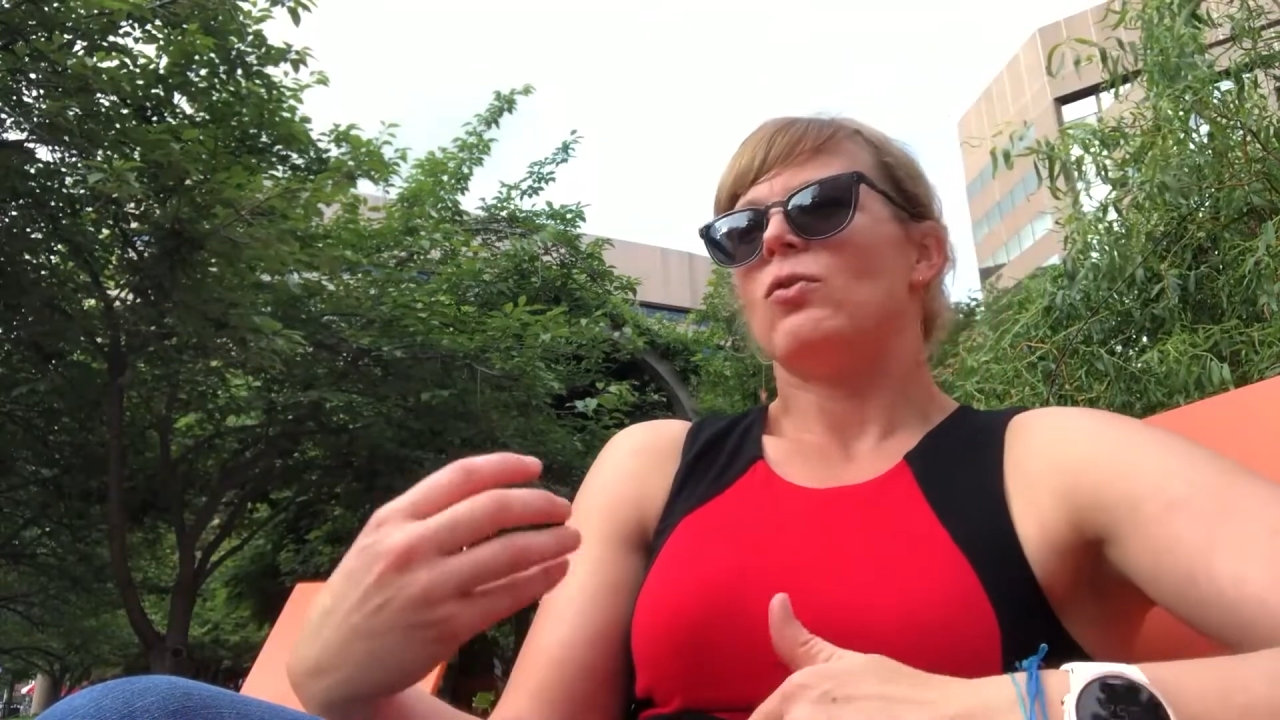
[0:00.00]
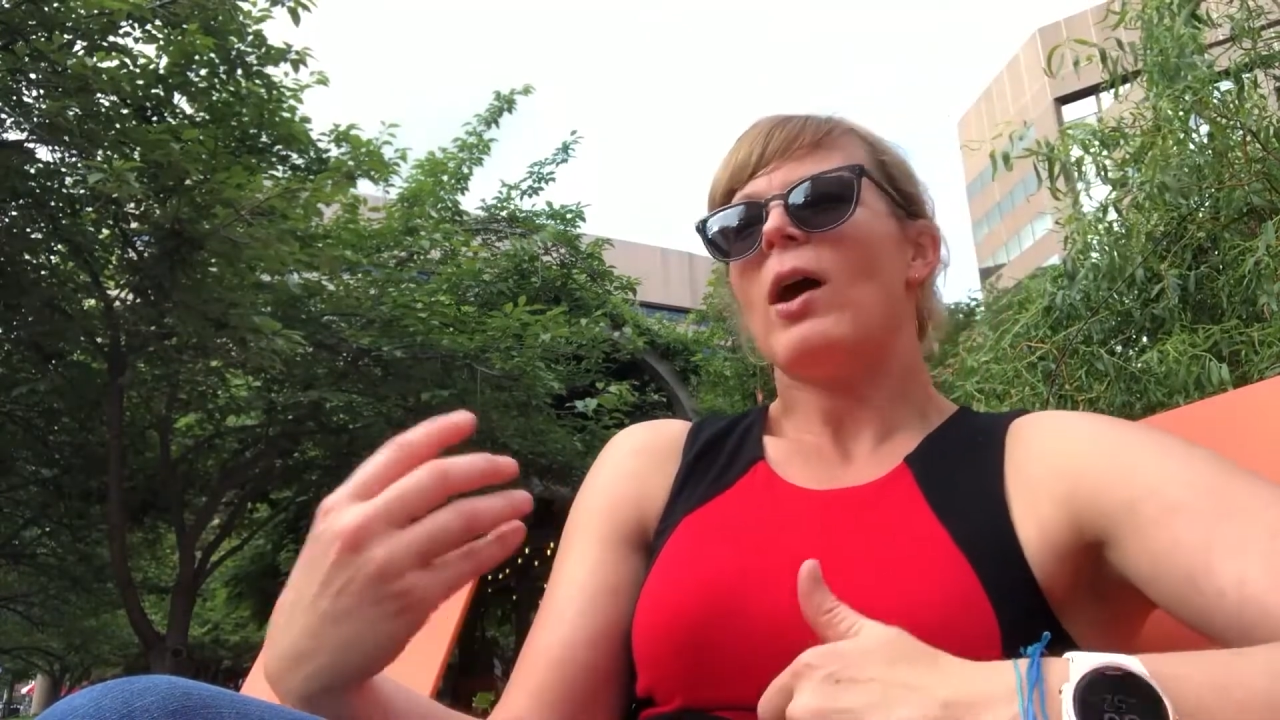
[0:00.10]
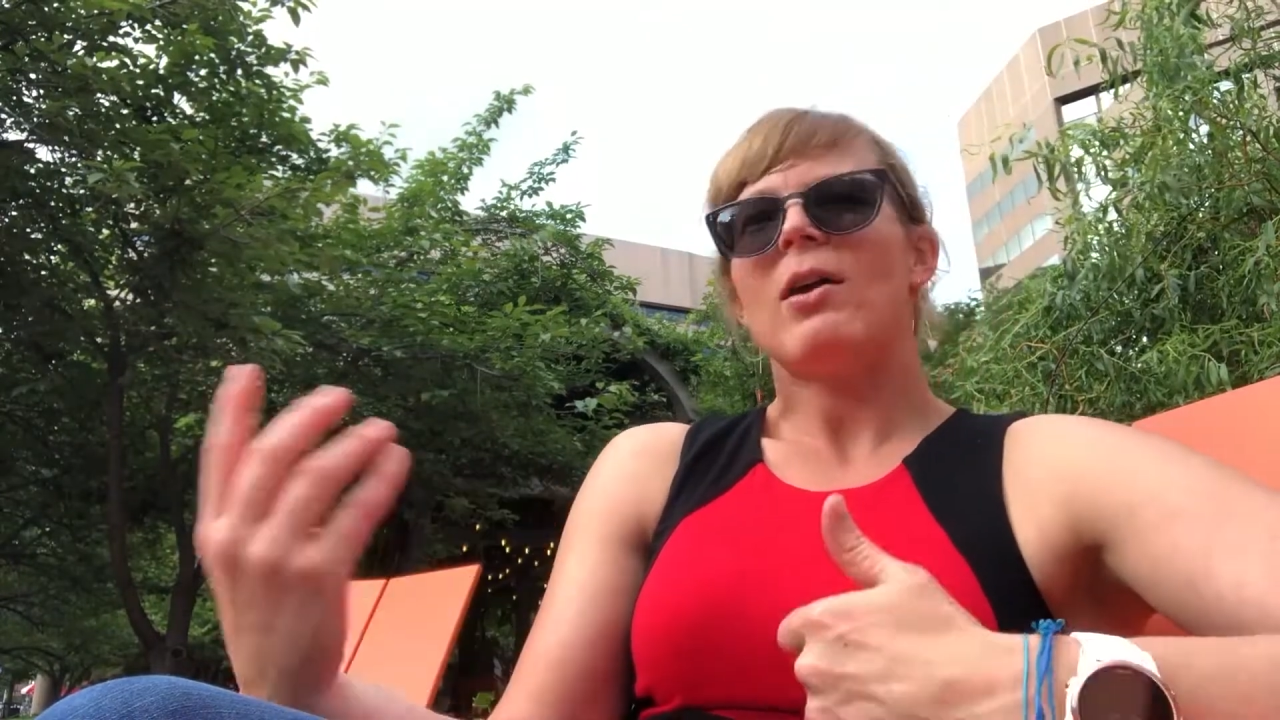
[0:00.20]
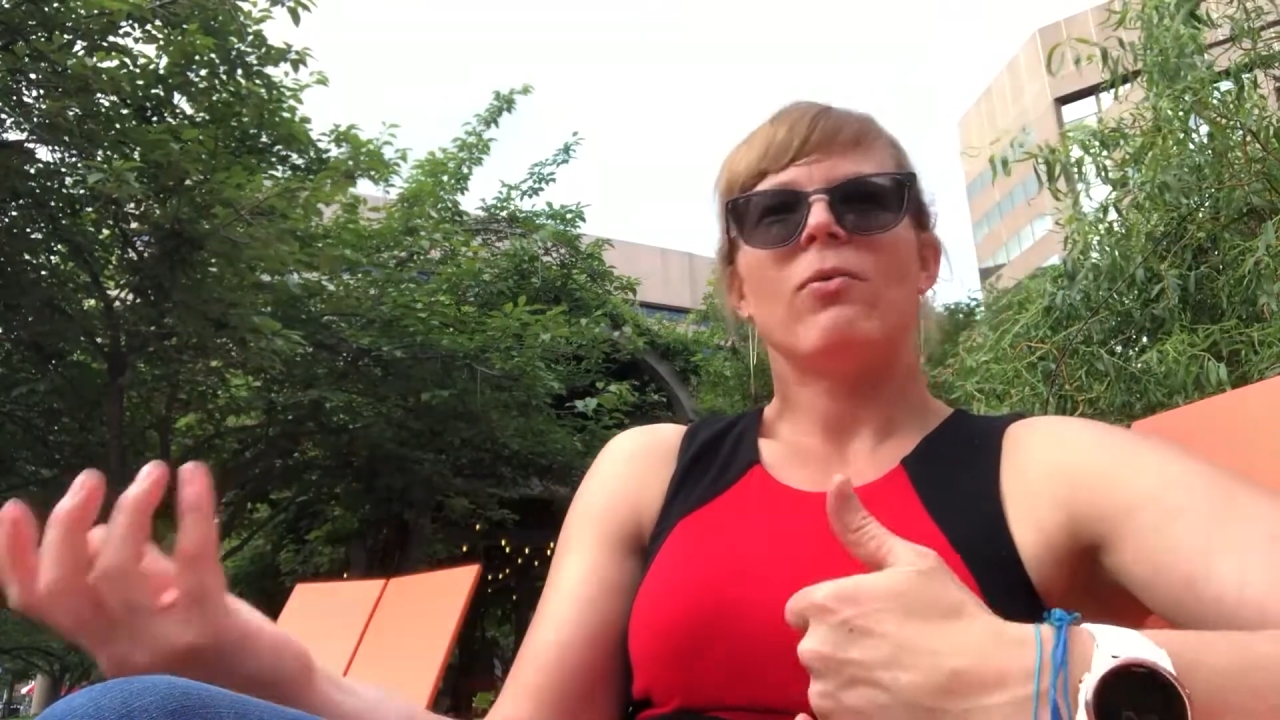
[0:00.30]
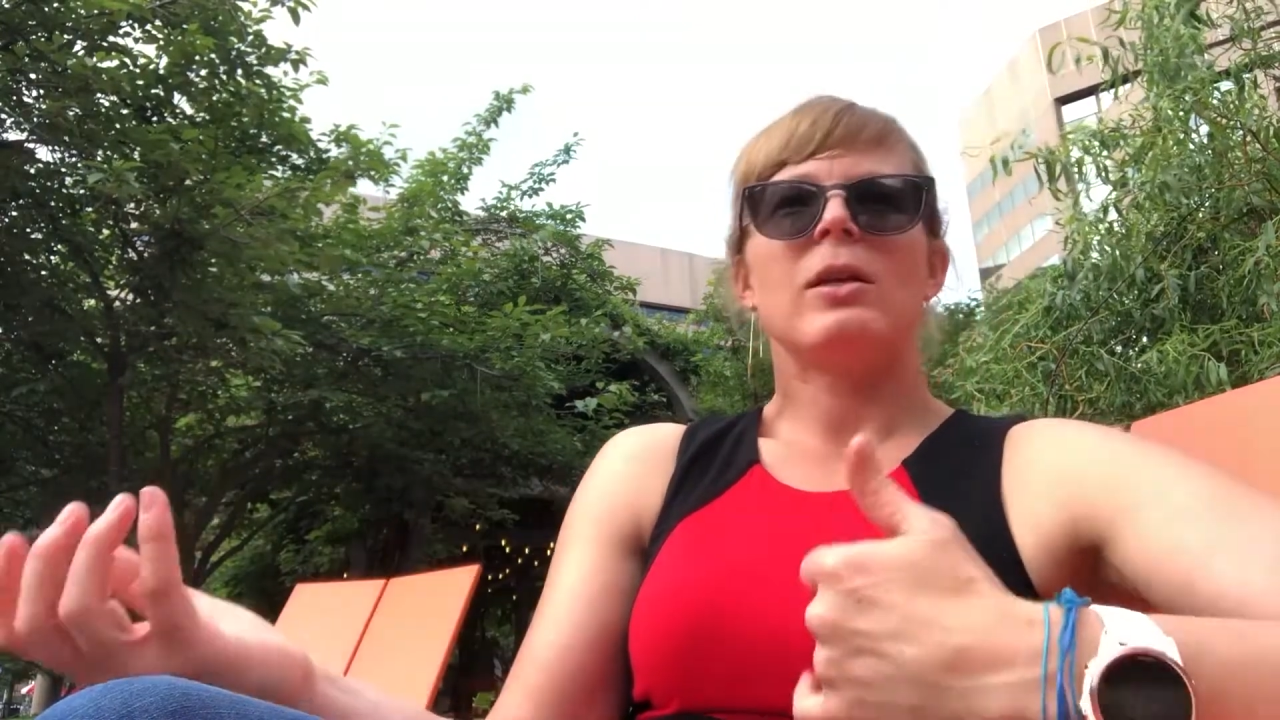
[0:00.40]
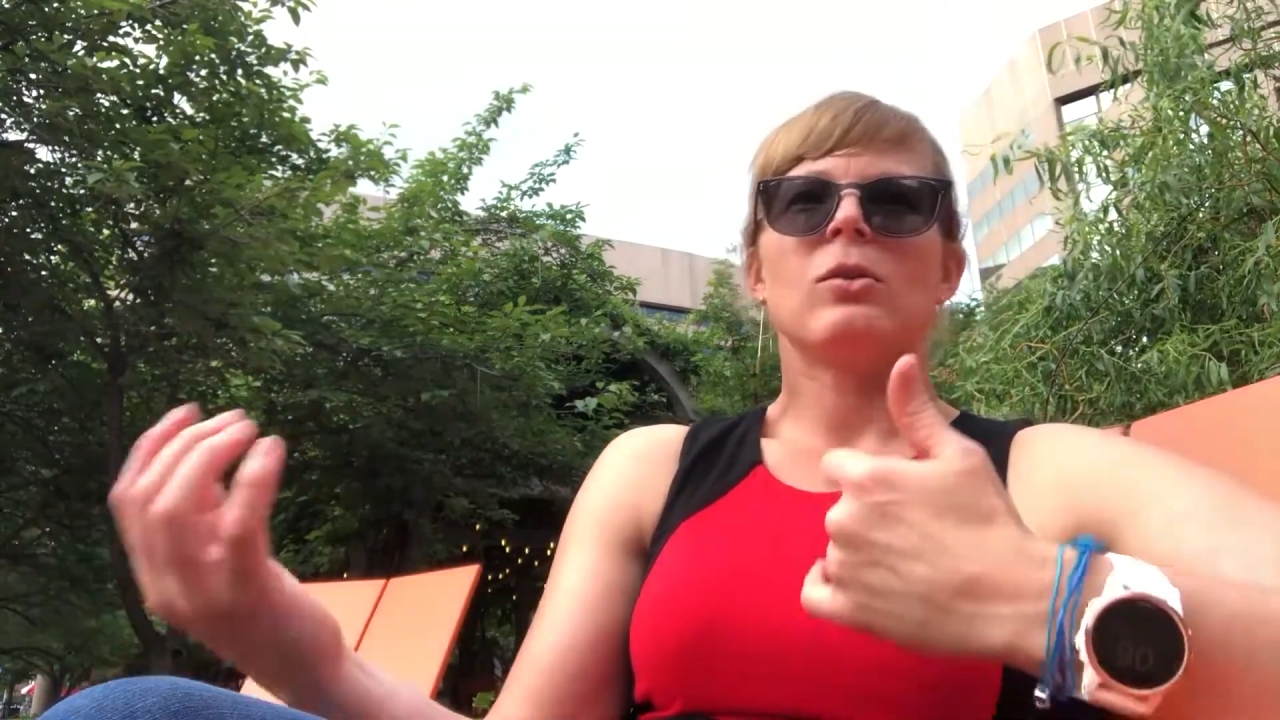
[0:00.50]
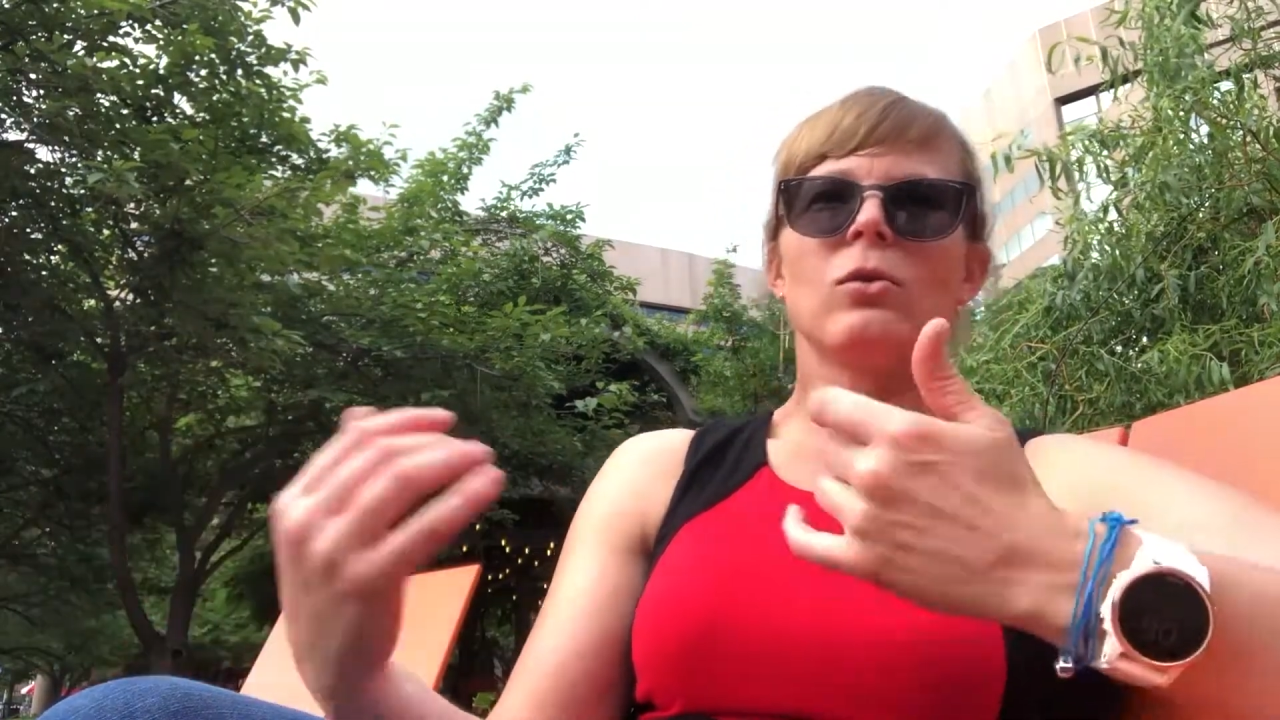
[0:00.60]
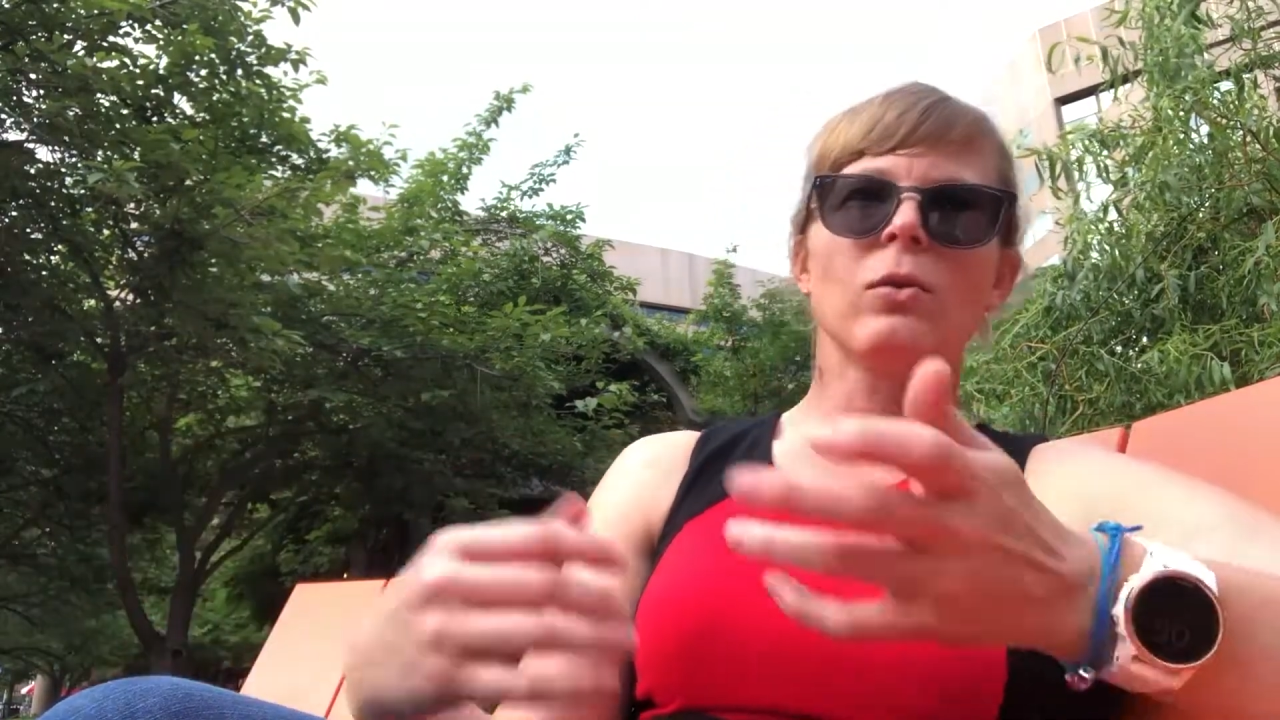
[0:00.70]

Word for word: driveways or